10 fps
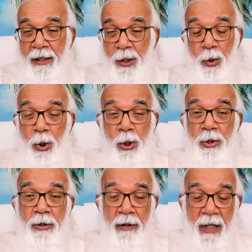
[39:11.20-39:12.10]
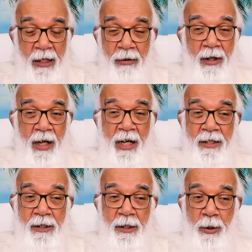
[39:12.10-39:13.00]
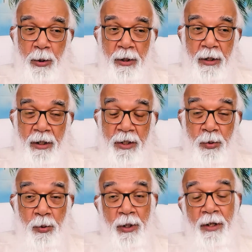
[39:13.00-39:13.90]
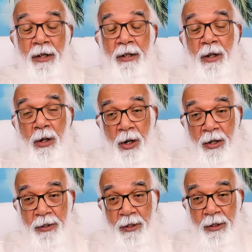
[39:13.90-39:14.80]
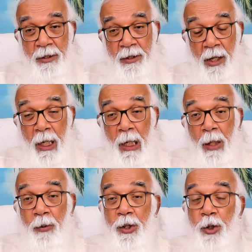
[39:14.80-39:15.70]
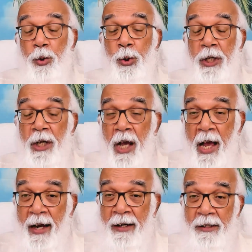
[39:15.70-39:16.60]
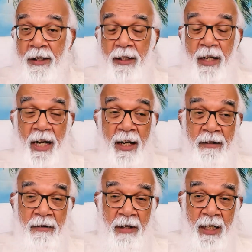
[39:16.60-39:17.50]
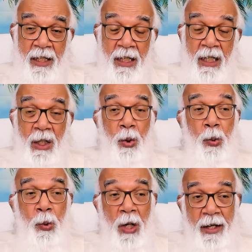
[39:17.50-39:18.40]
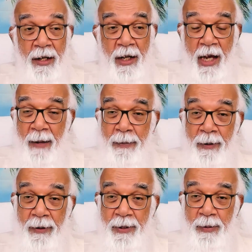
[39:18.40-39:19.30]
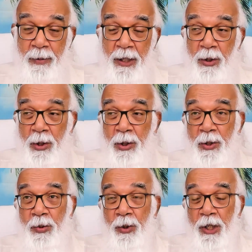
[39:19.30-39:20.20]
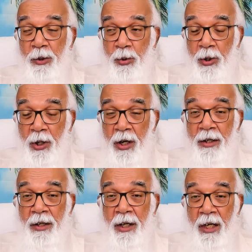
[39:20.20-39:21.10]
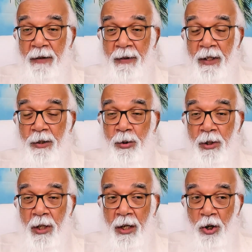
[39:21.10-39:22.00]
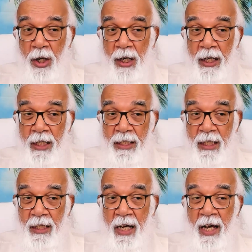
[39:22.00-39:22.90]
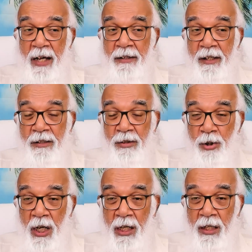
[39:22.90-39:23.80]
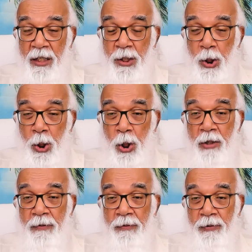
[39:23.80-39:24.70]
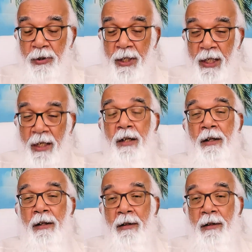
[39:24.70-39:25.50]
You don't recognize the goodness. What are the causes? You react in angry. Why it happens? Because we do not live into the knowledge, and that intellect is not fully